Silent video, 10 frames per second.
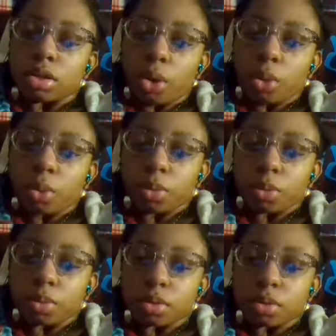don't
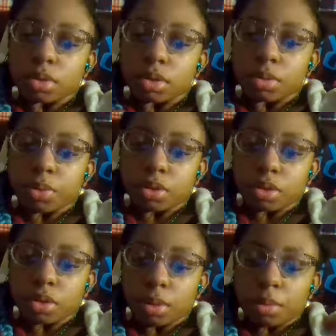push
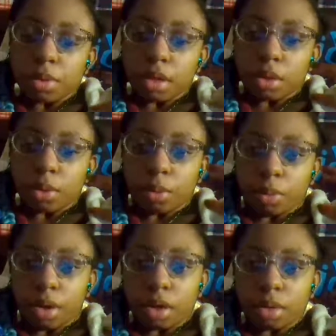them like
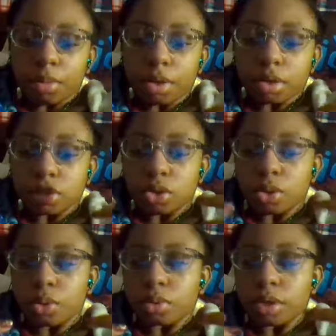away because you
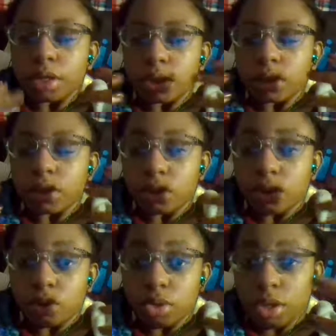don't like
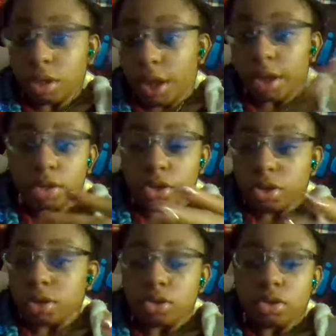that
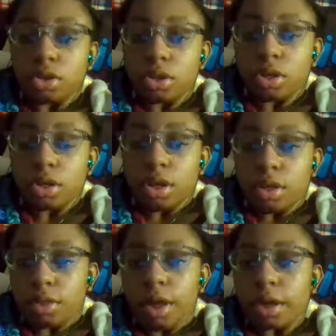because
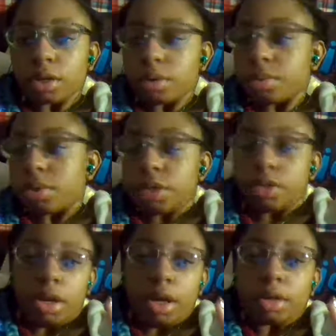that could like
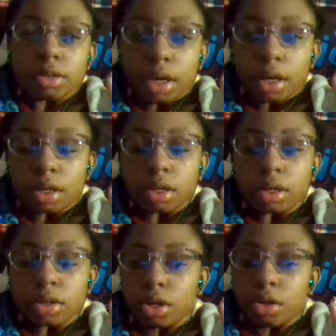the next day
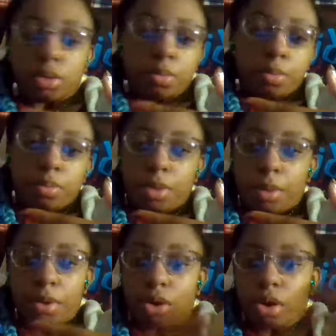they
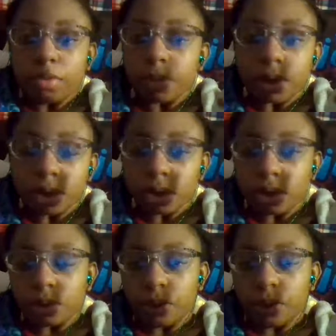may not even be here
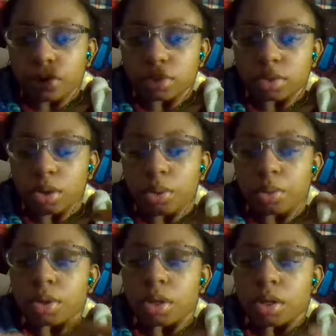anymore.
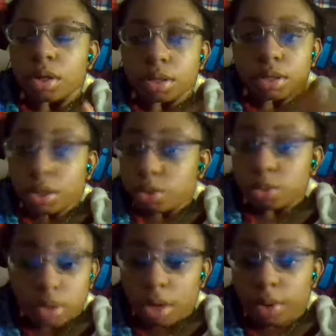So that's
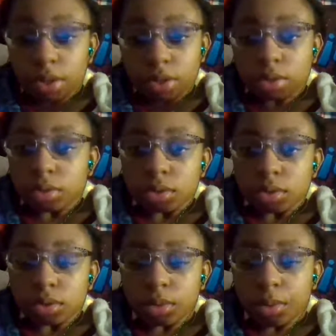really how it is.
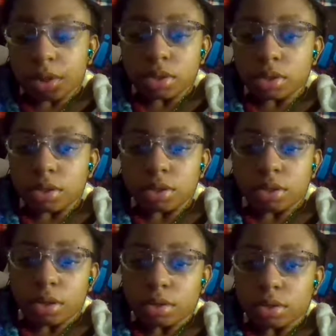Depression is
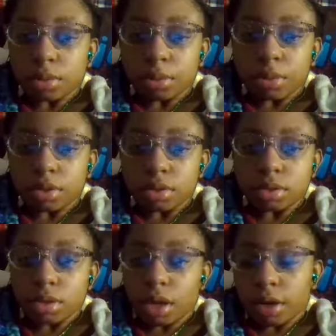not it's
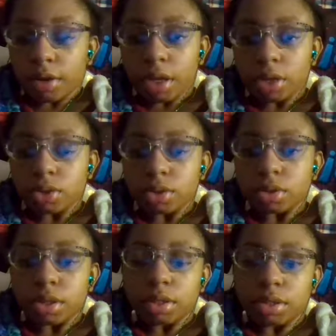kind of dangerous
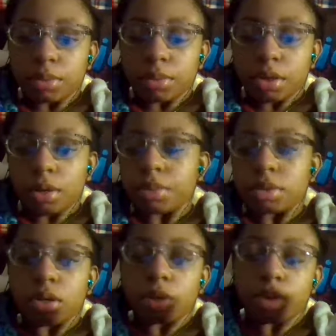at the same time.
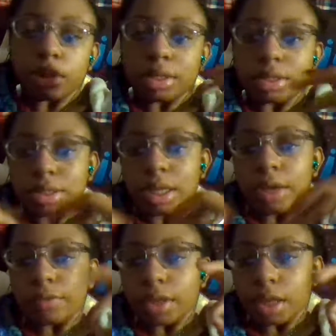It's not really a
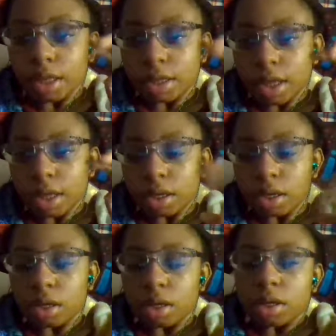safe thing
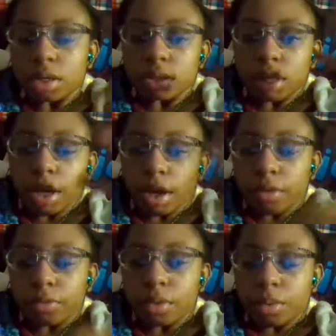to
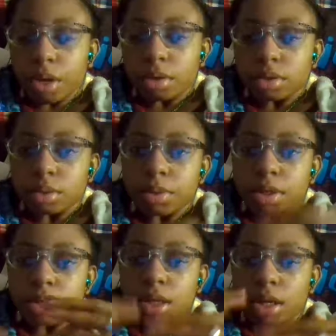have in reality
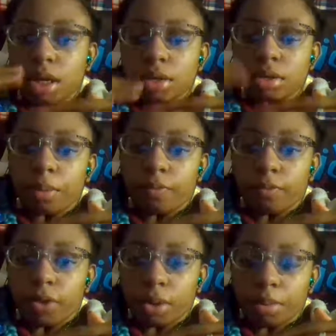because it can end
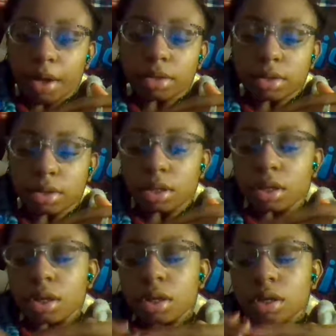very badly.
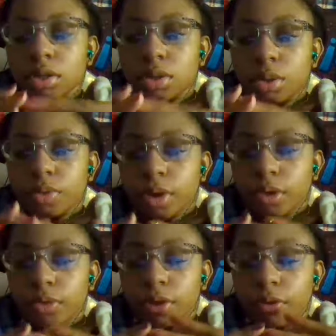So if you
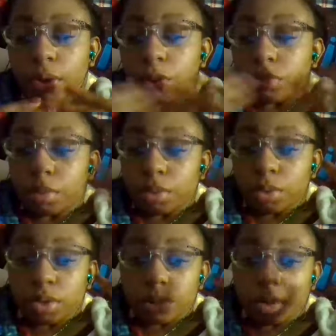have like a fight with someone
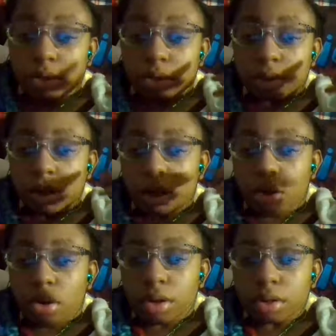who has depression, try to
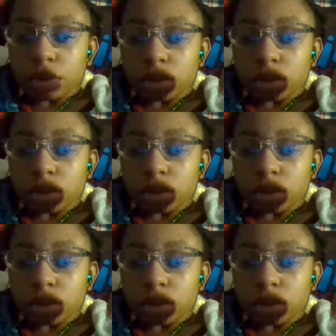not